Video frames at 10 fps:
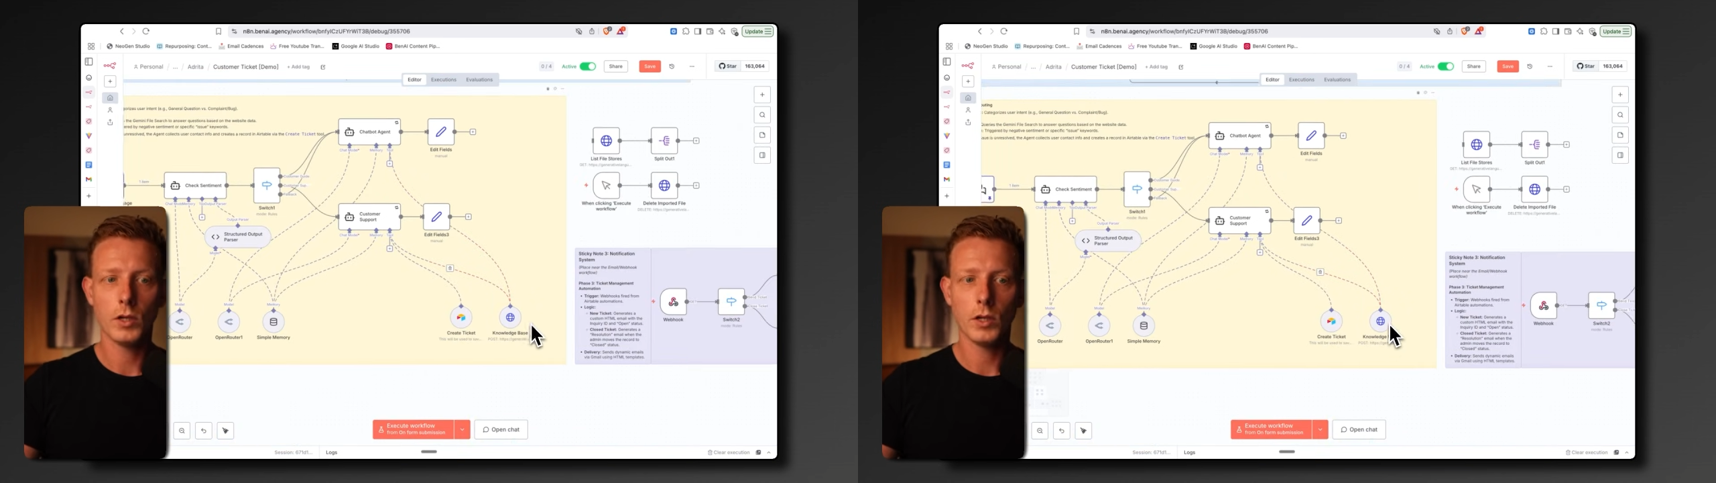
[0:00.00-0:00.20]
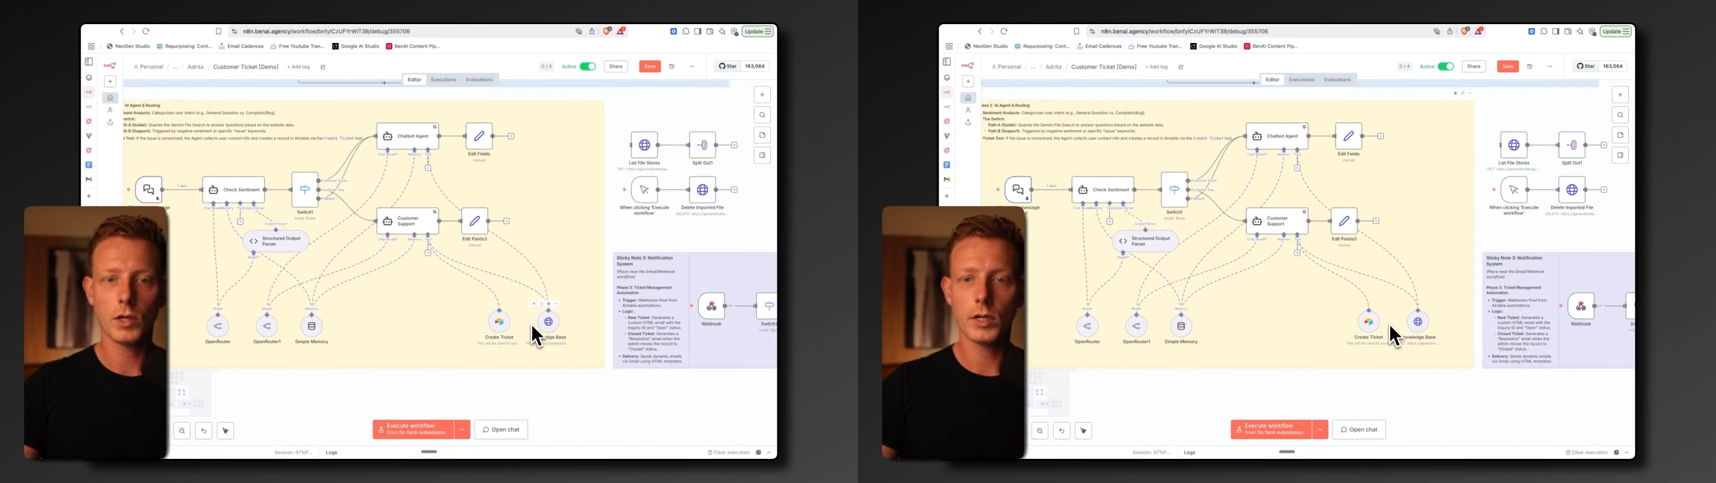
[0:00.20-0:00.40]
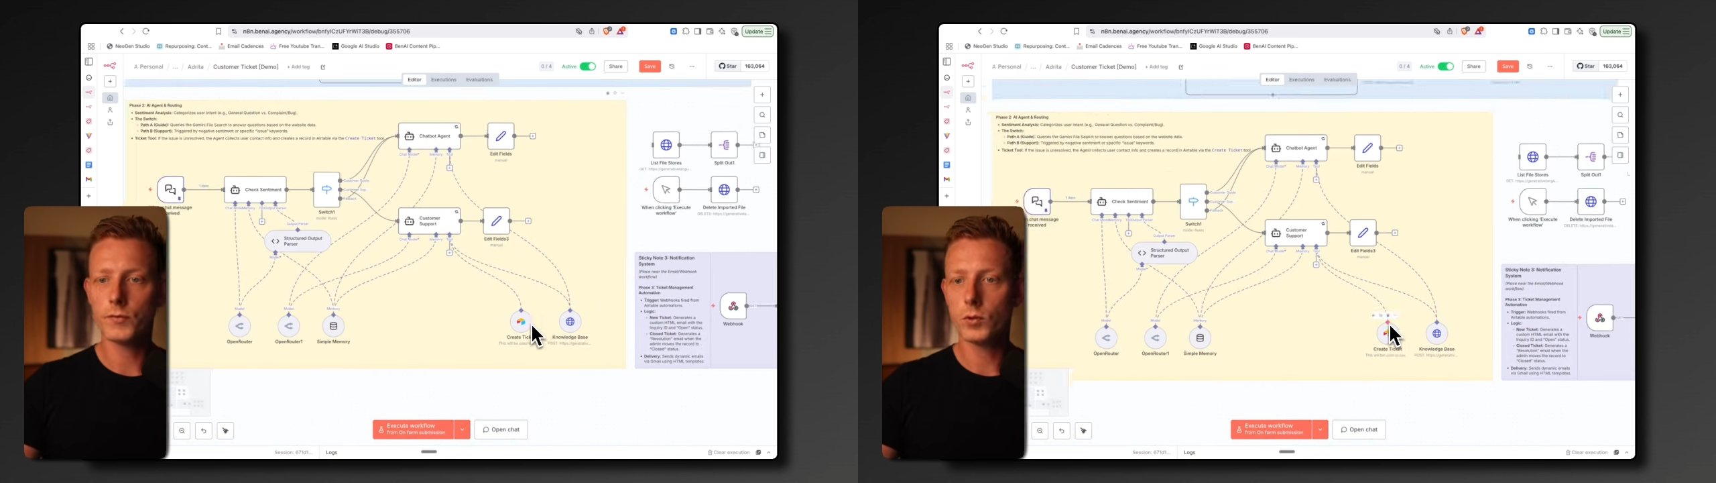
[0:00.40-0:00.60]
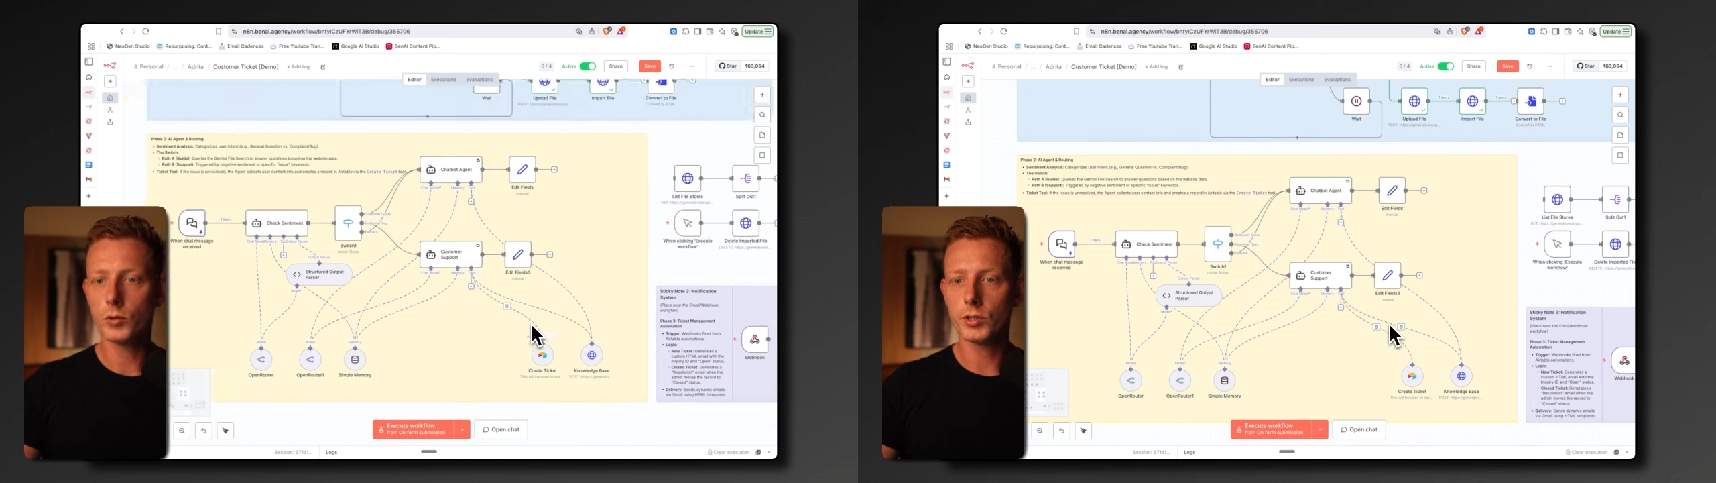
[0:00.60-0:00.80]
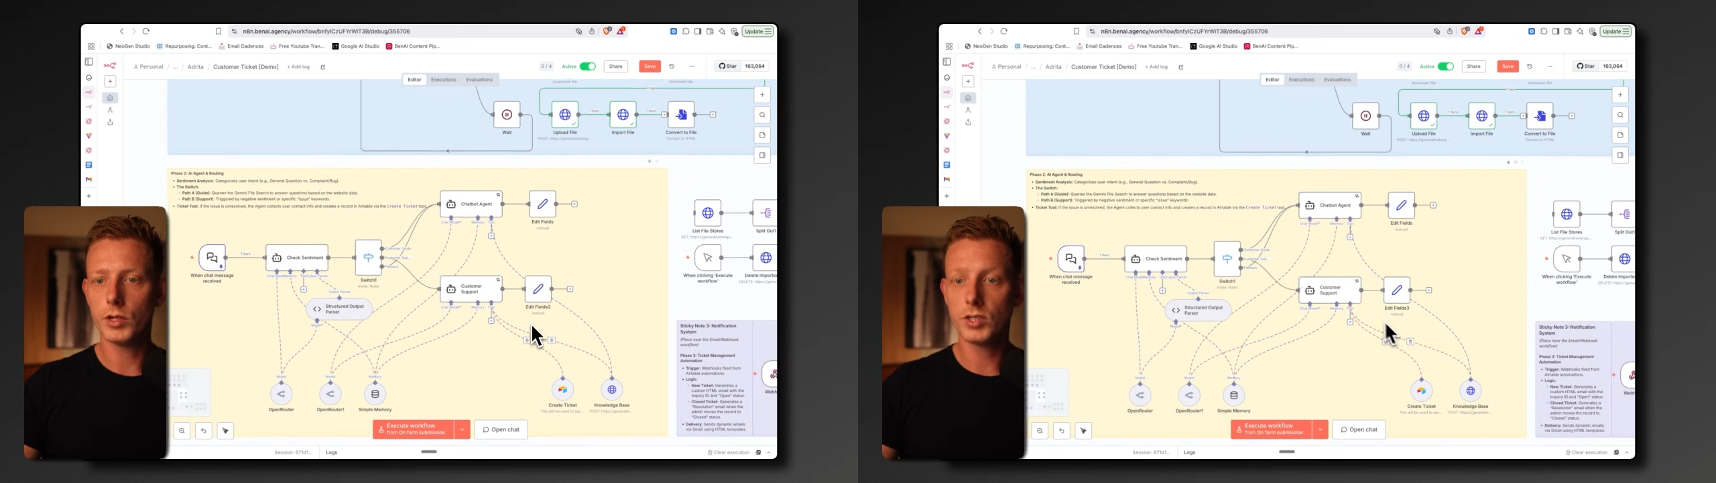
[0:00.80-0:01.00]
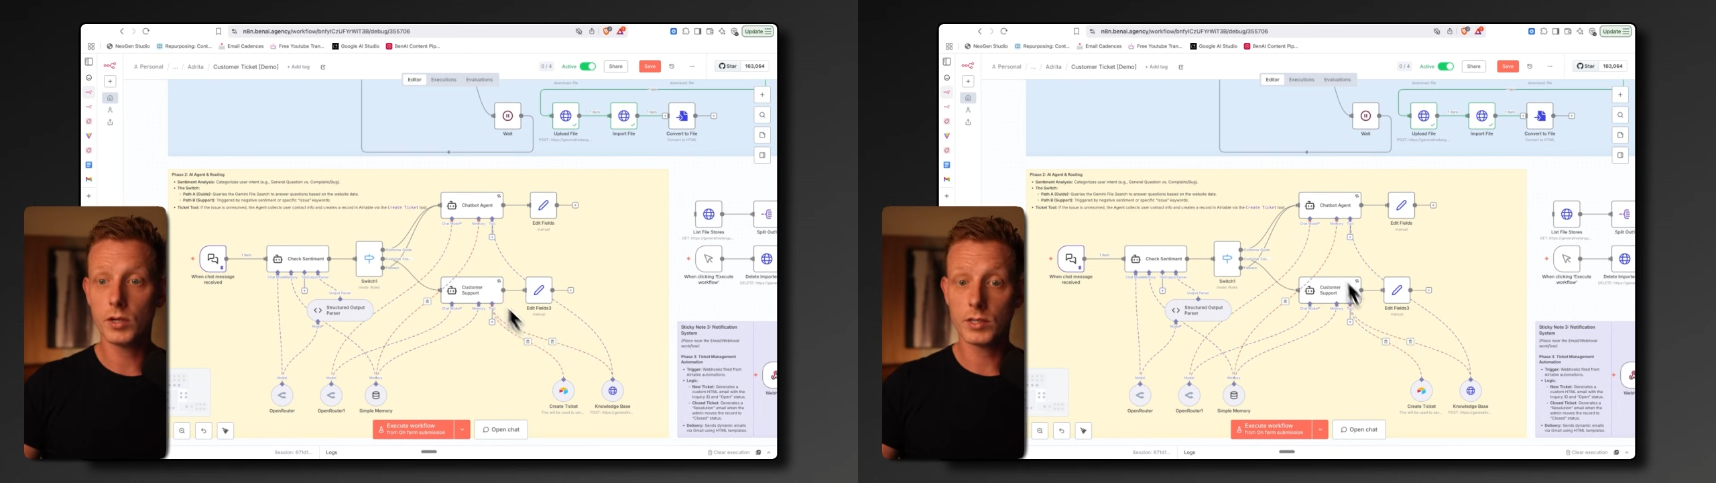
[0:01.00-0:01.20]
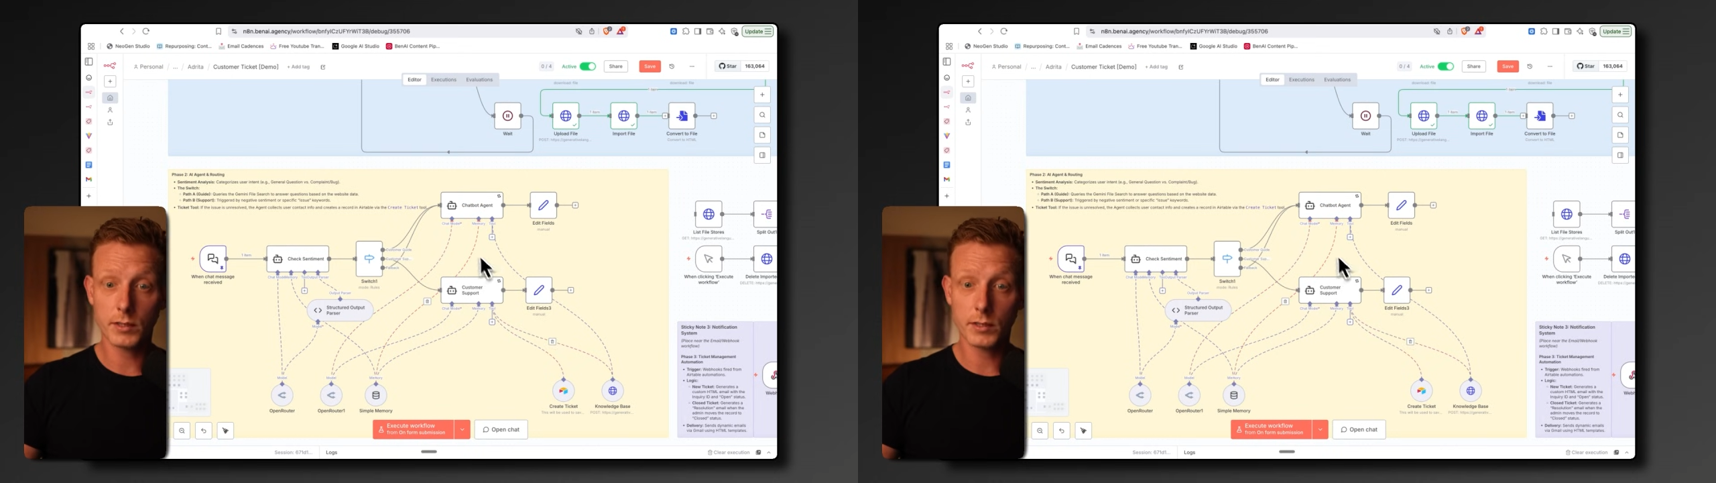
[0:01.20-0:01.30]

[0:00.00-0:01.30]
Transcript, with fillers: You can, of course, adjust